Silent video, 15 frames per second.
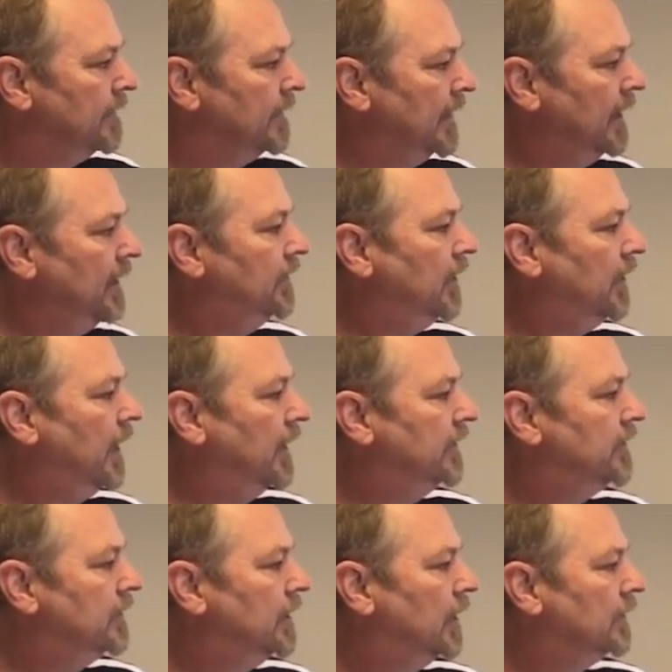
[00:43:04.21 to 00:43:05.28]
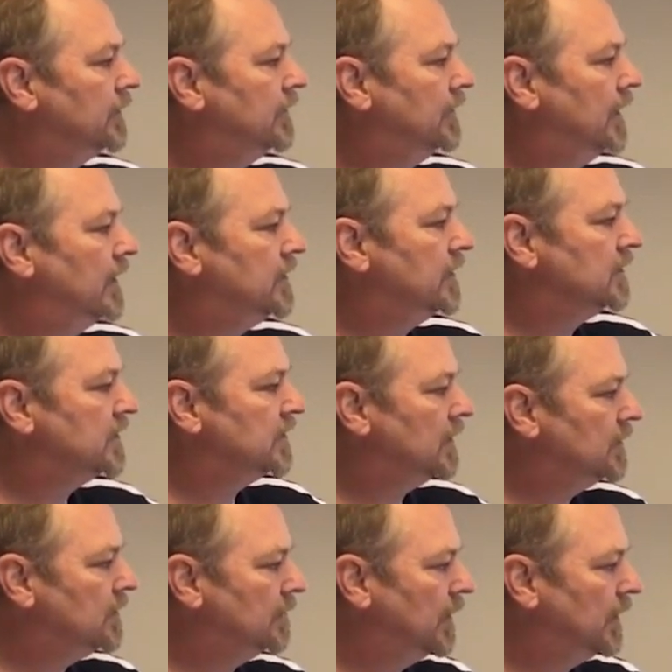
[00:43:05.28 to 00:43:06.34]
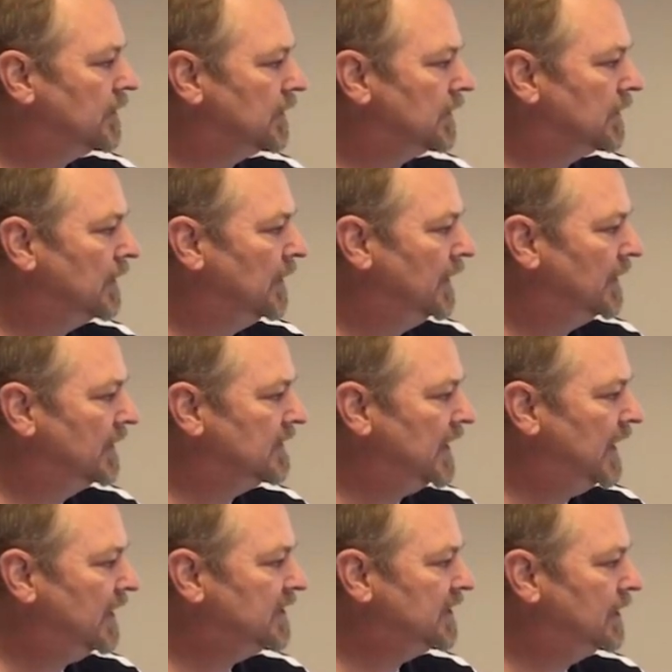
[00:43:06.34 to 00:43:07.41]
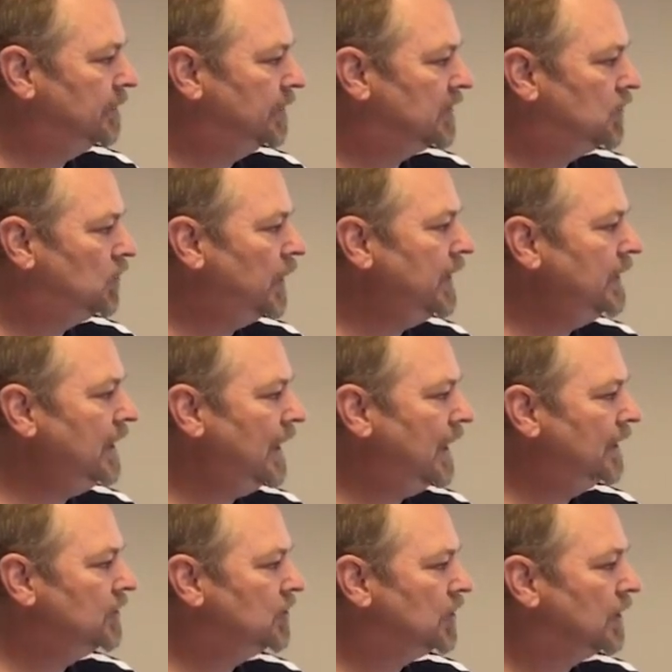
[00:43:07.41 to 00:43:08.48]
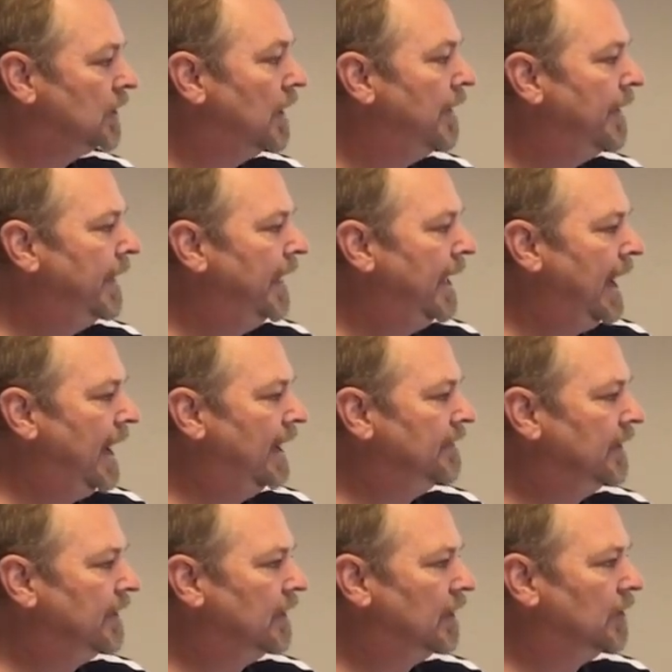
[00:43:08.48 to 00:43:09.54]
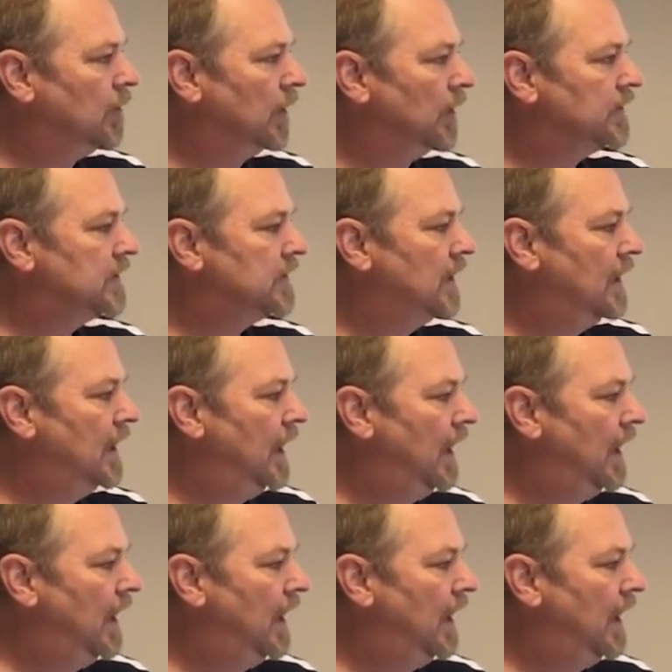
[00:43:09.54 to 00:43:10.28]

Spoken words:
The integrated alternator and starter motor is actually between the engine and the gearbox.